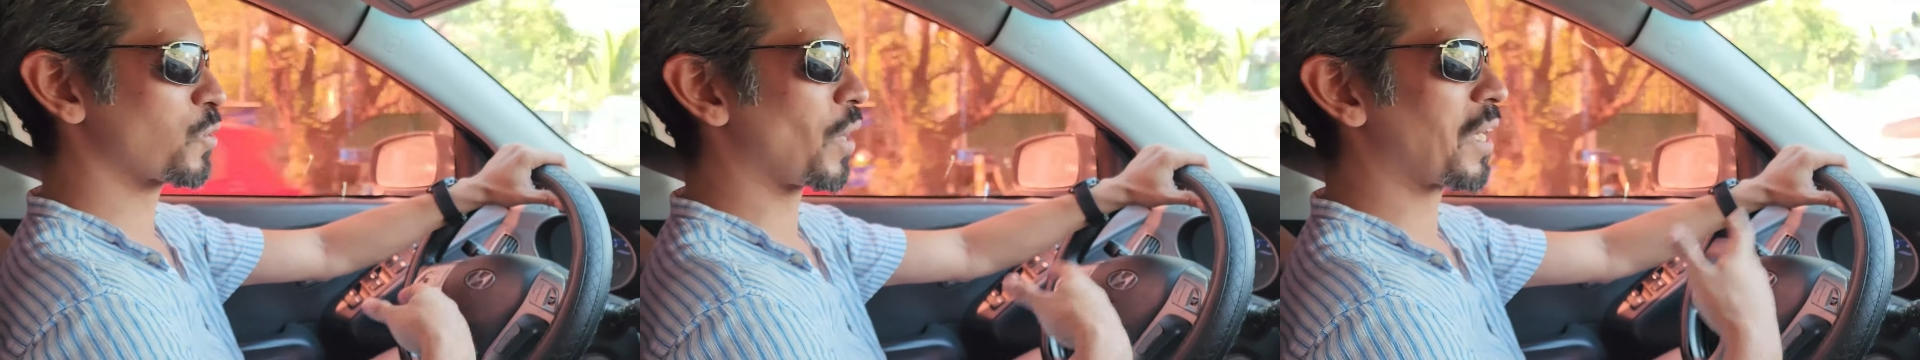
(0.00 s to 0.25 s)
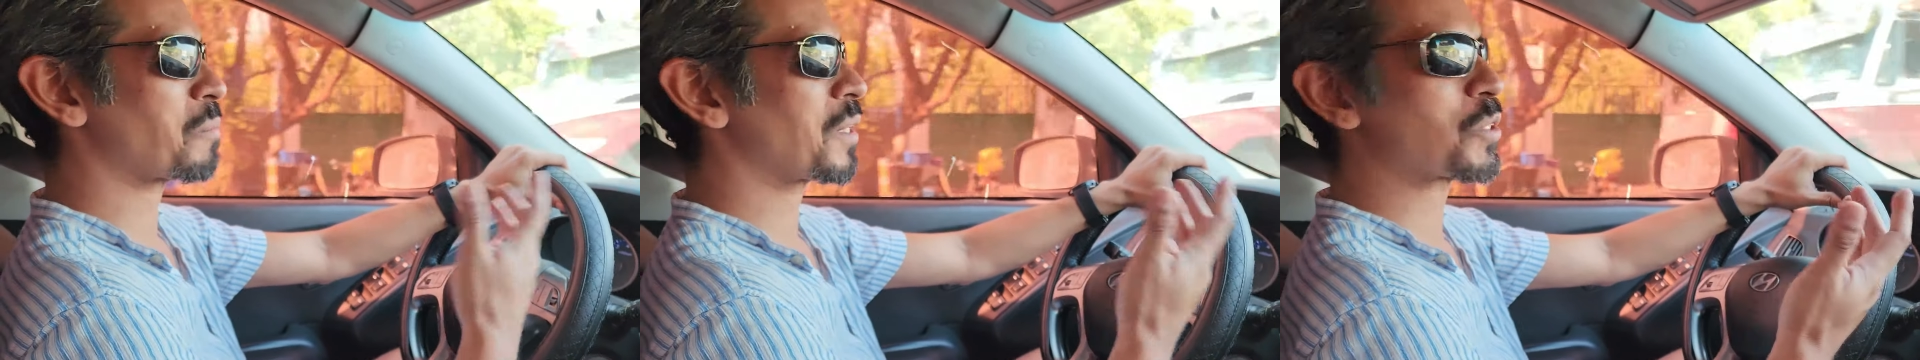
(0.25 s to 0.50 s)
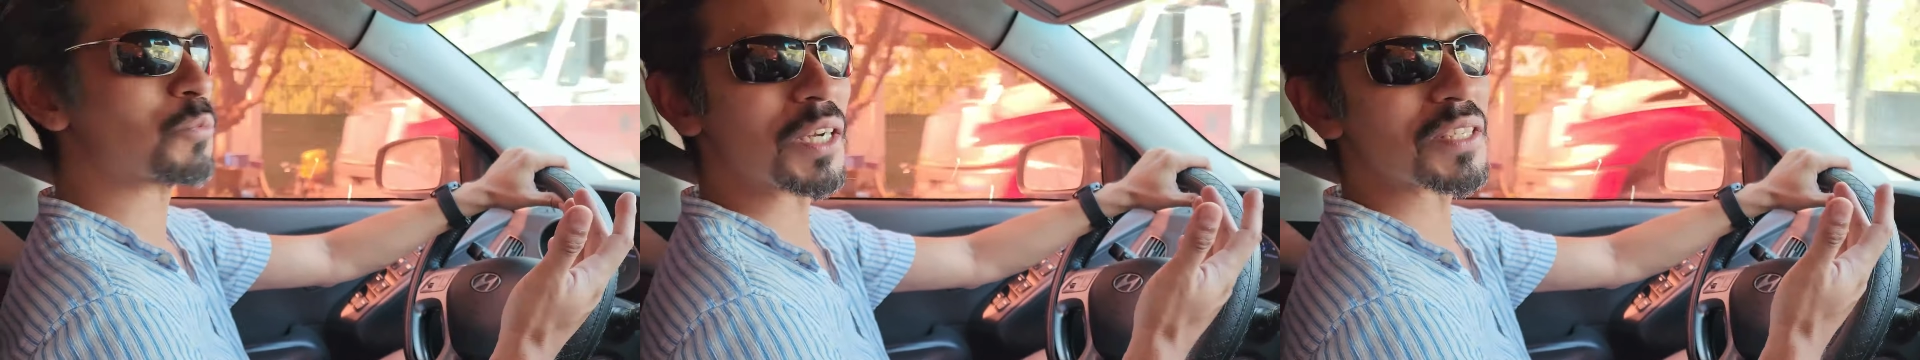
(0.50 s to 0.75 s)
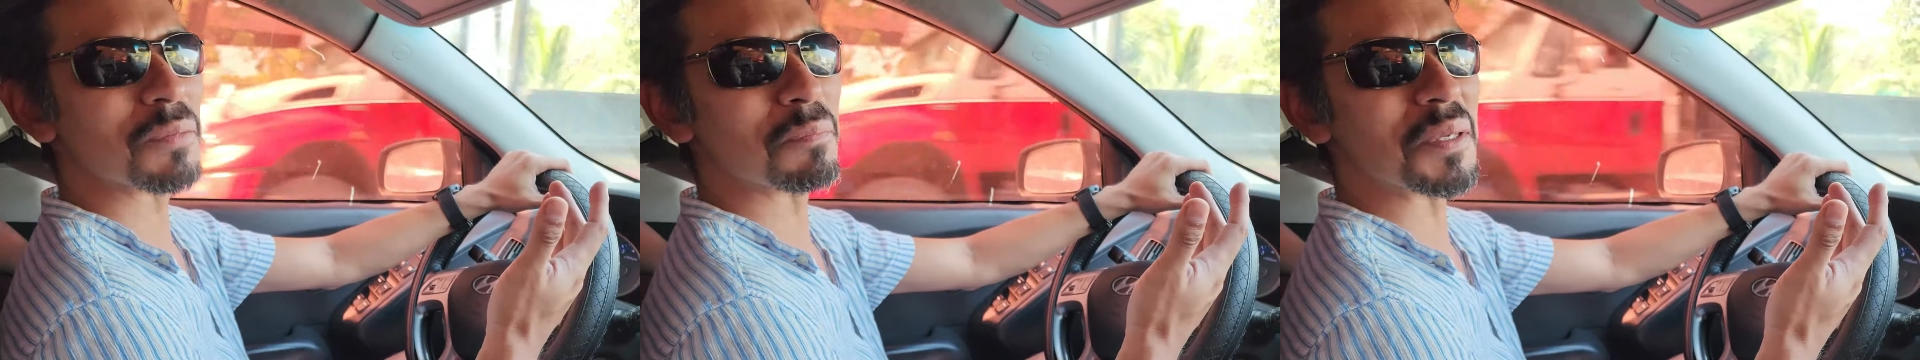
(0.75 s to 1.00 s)
grandma's
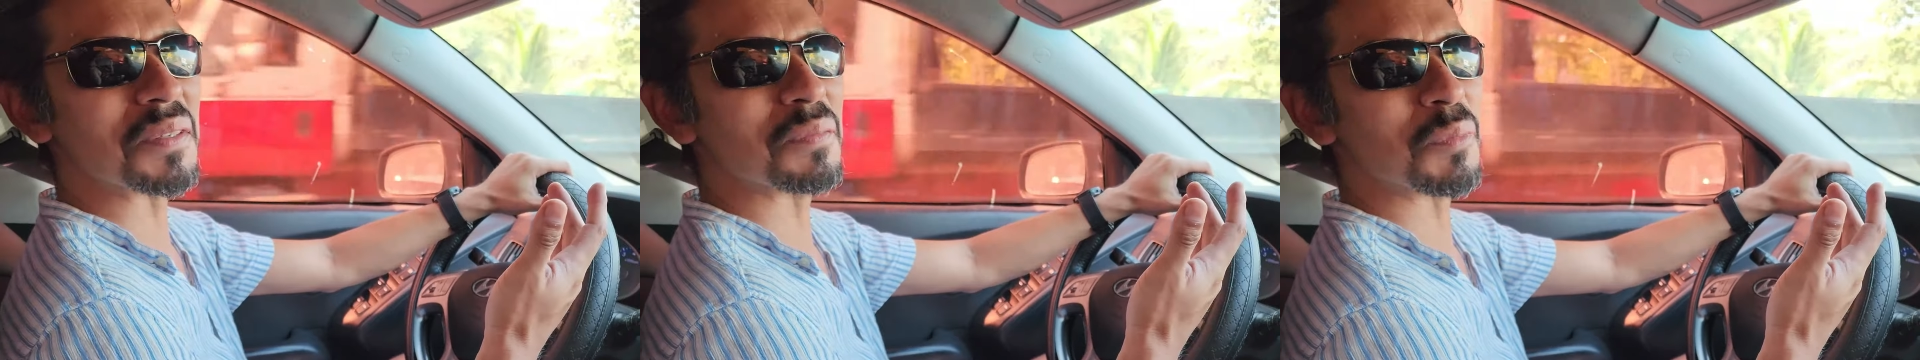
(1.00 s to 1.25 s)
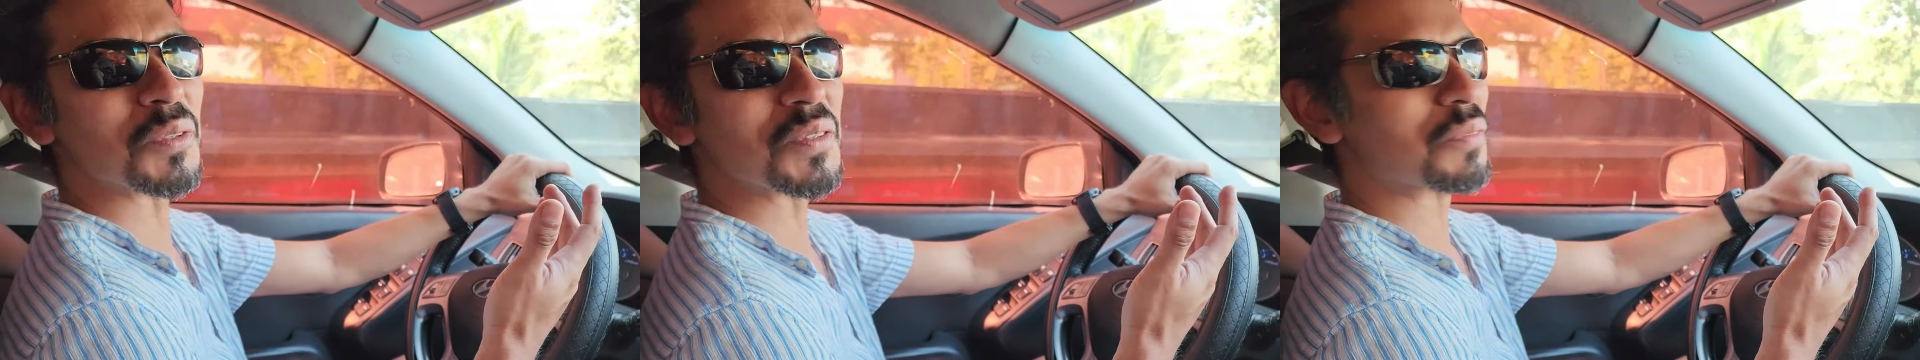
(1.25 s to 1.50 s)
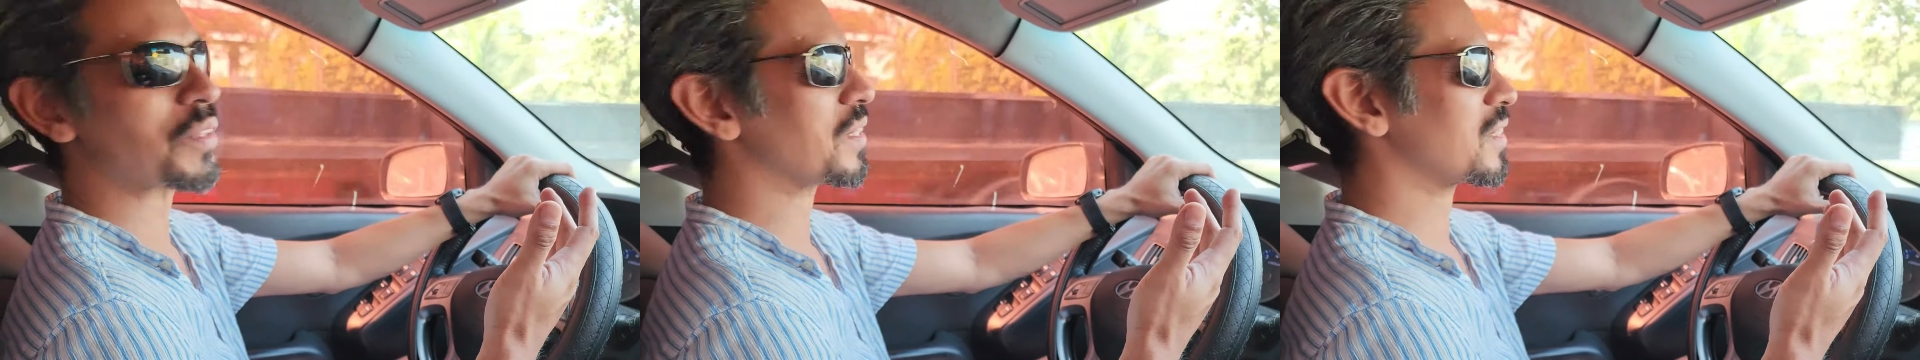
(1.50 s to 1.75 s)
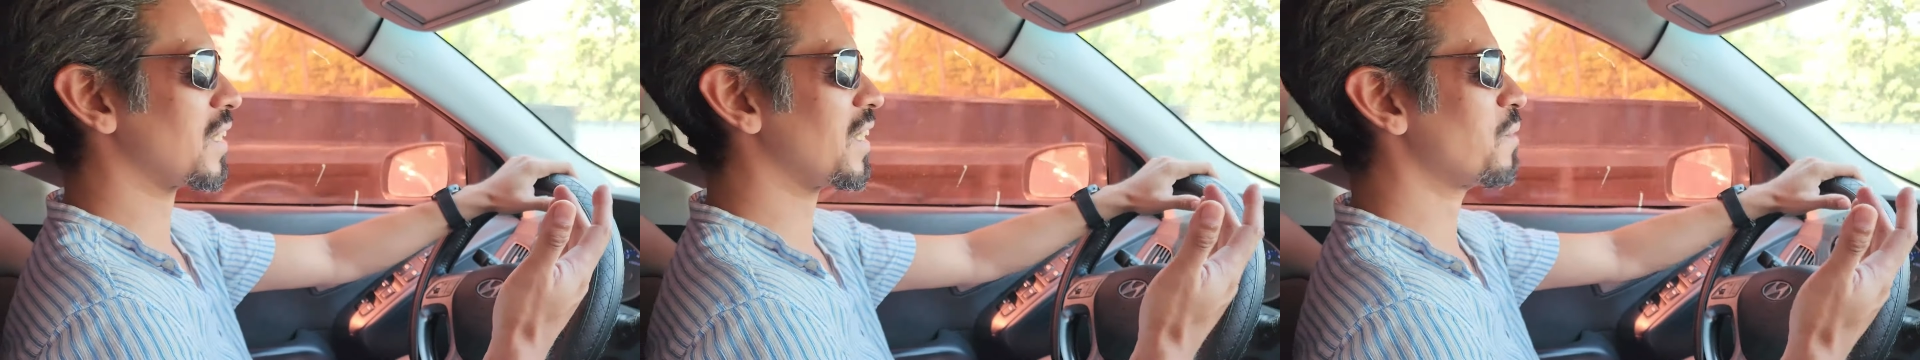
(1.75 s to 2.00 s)
recipes most of the
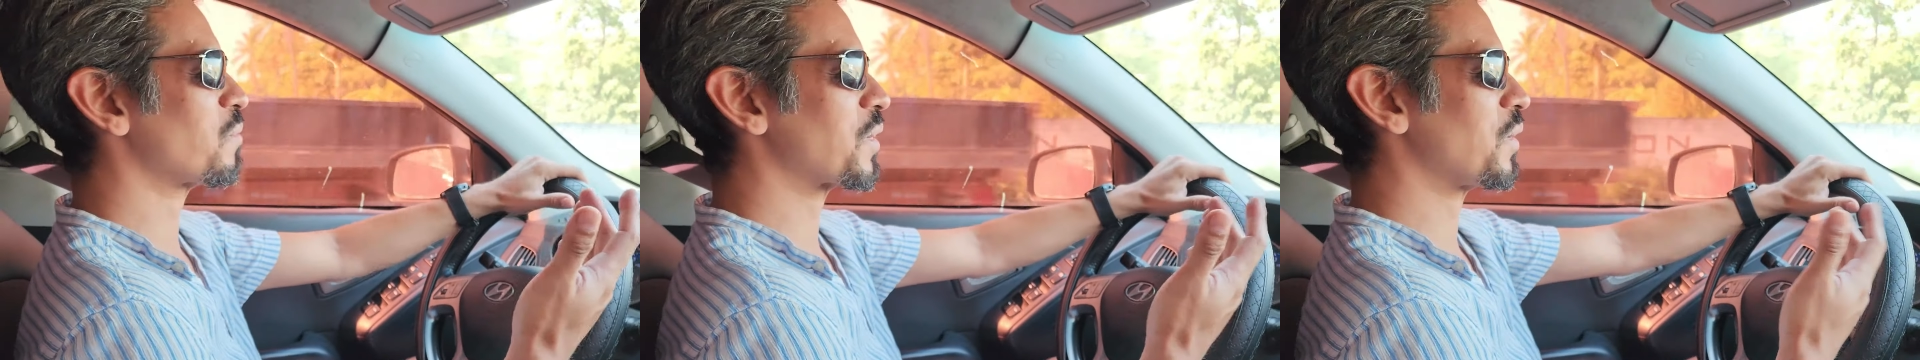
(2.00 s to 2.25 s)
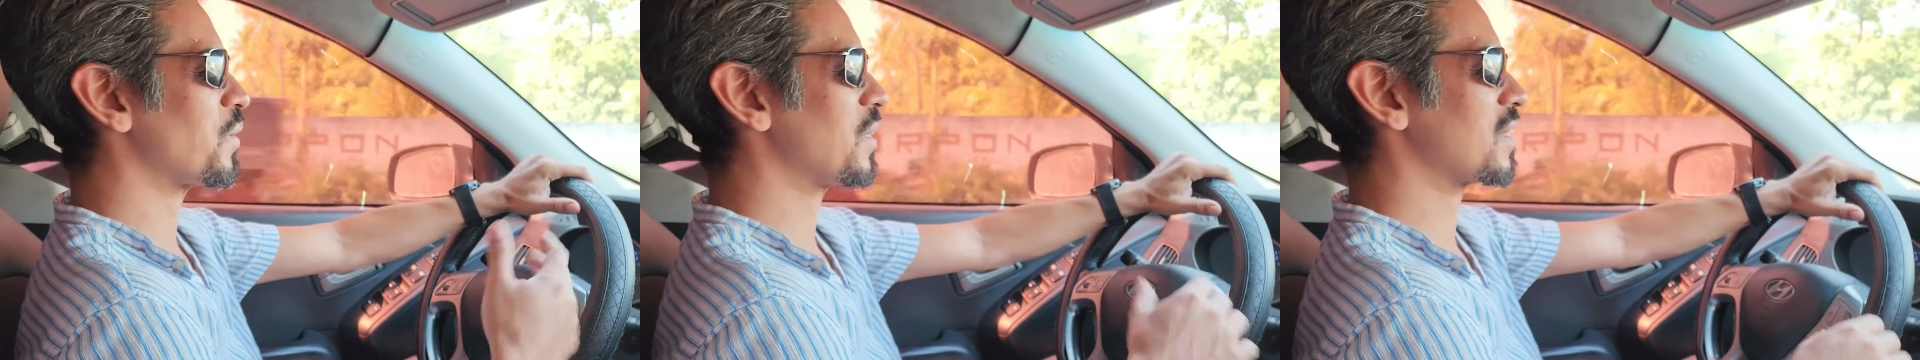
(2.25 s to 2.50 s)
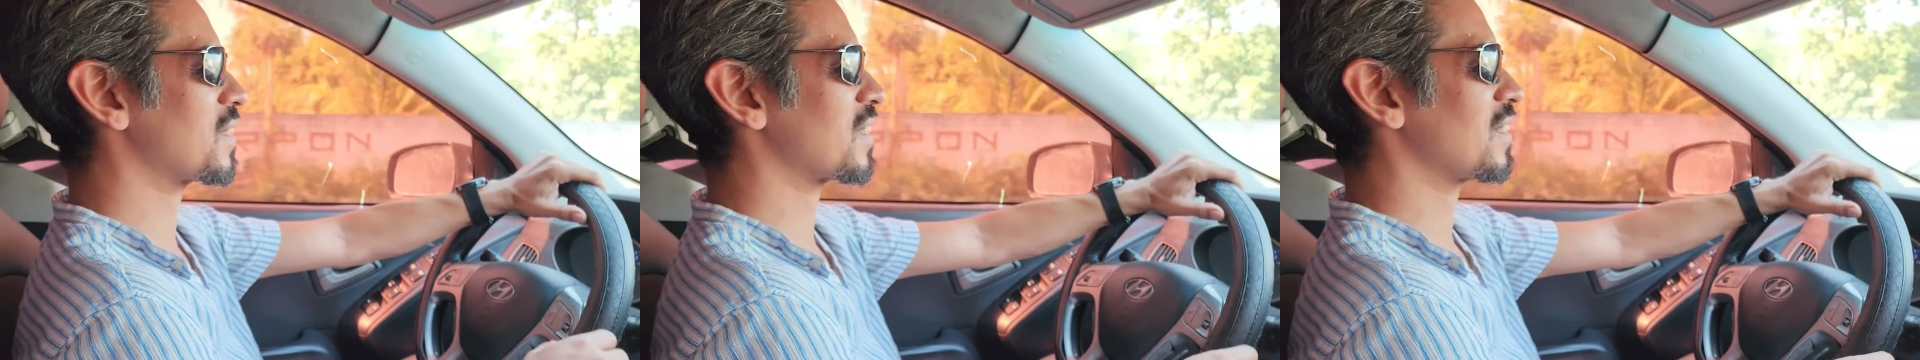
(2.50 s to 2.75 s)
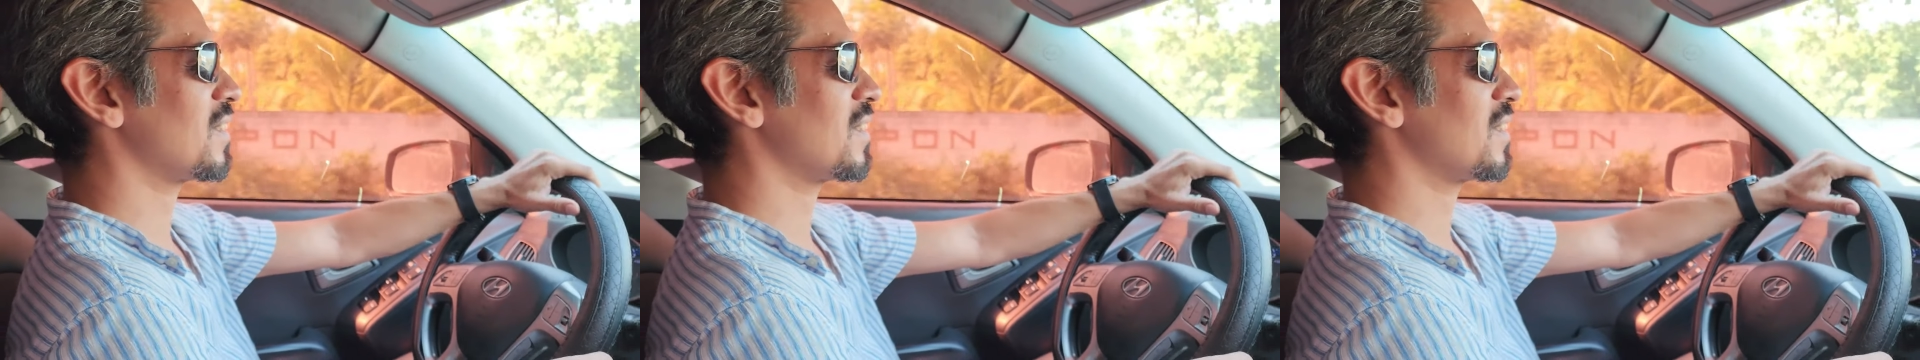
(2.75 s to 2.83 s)
time, so it's,